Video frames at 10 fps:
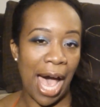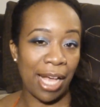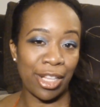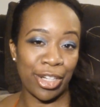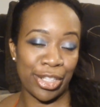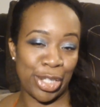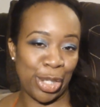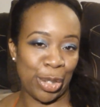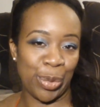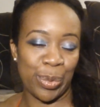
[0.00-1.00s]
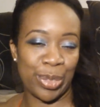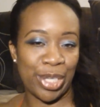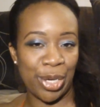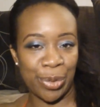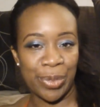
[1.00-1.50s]
I'll learn too.
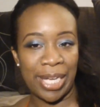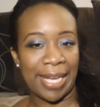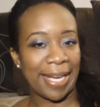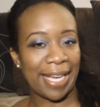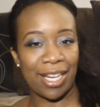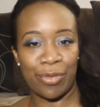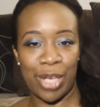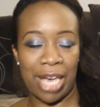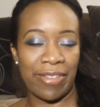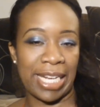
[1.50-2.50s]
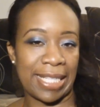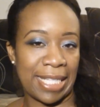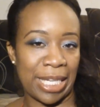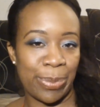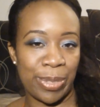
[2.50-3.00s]
So, again, if you have any
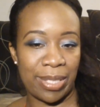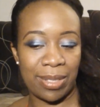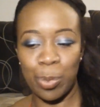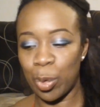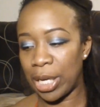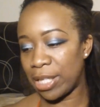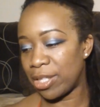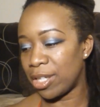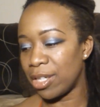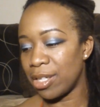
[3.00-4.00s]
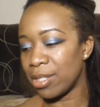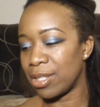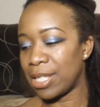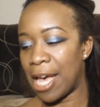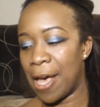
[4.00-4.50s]
tips,
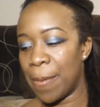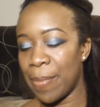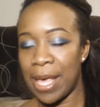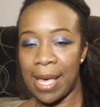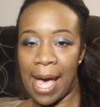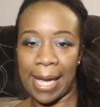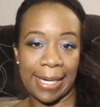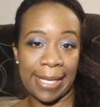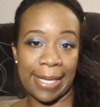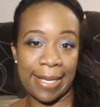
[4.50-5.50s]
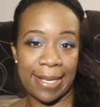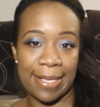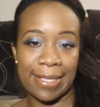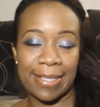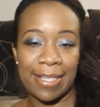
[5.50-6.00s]
pointers,
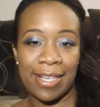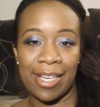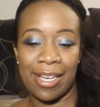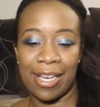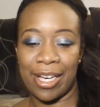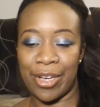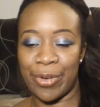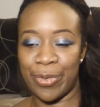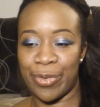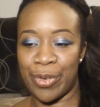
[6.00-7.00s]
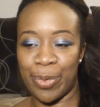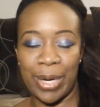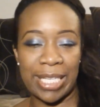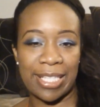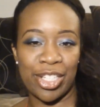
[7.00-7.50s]
ideas of
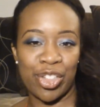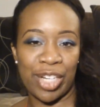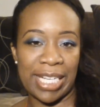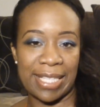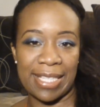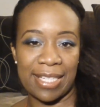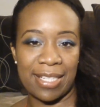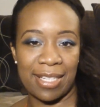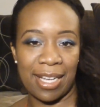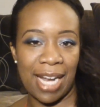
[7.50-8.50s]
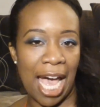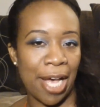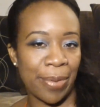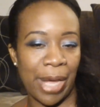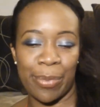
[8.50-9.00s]
ways to transition,
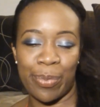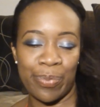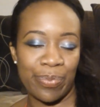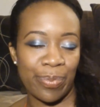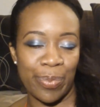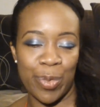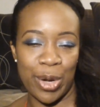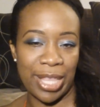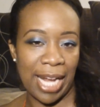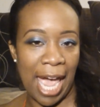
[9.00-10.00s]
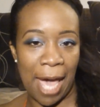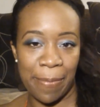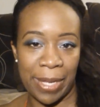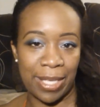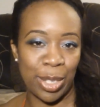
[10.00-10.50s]
I'm more than
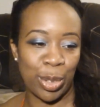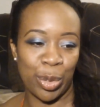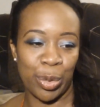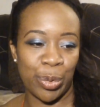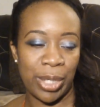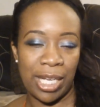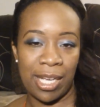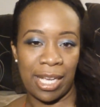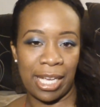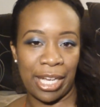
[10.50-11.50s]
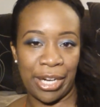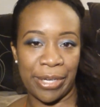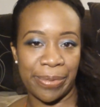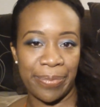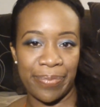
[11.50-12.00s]
happy to,
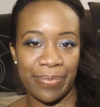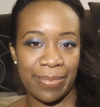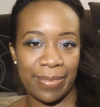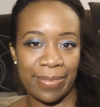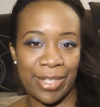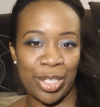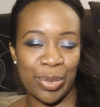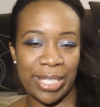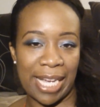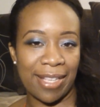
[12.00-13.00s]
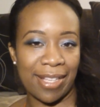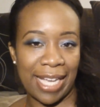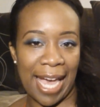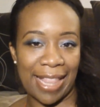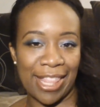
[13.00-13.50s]
to take a
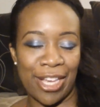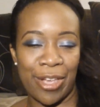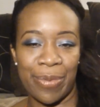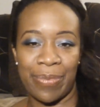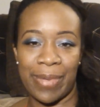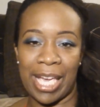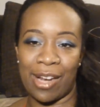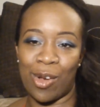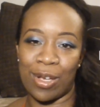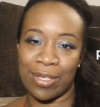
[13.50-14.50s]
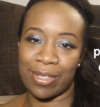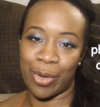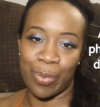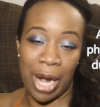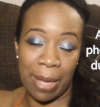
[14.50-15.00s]
look at them and
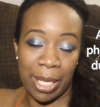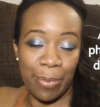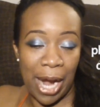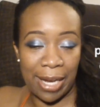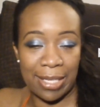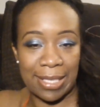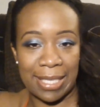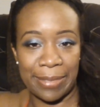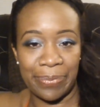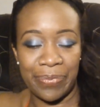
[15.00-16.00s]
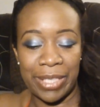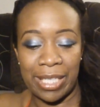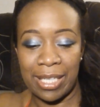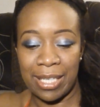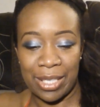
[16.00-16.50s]
also probably practice them.
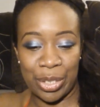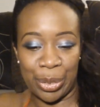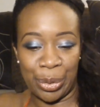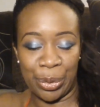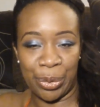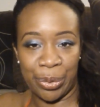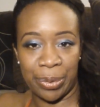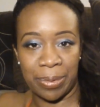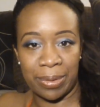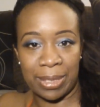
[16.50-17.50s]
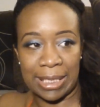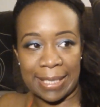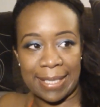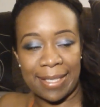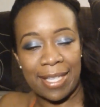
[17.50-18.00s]
So
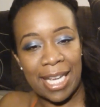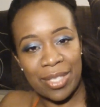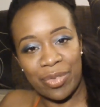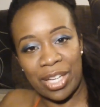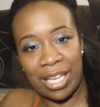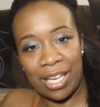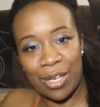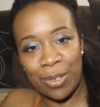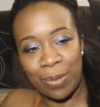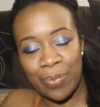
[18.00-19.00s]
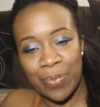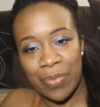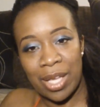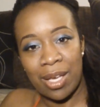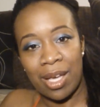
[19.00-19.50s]
until the next video,
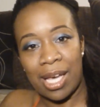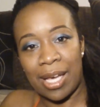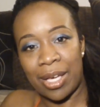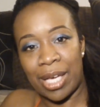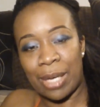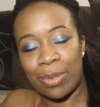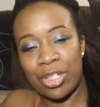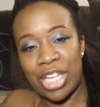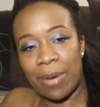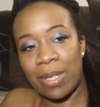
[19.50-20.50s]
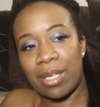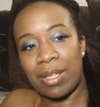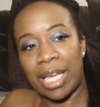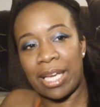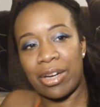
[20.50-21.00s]
I will chat with
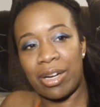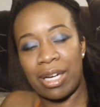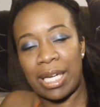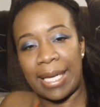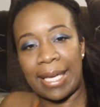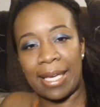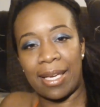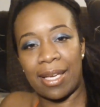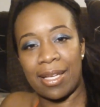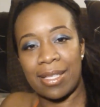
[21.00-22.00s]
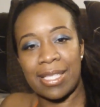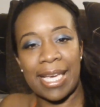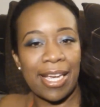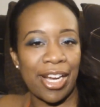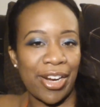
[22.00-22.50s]
you later, and
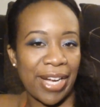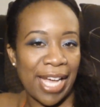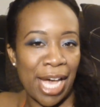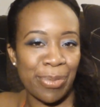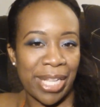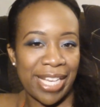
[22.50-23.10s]
take care and God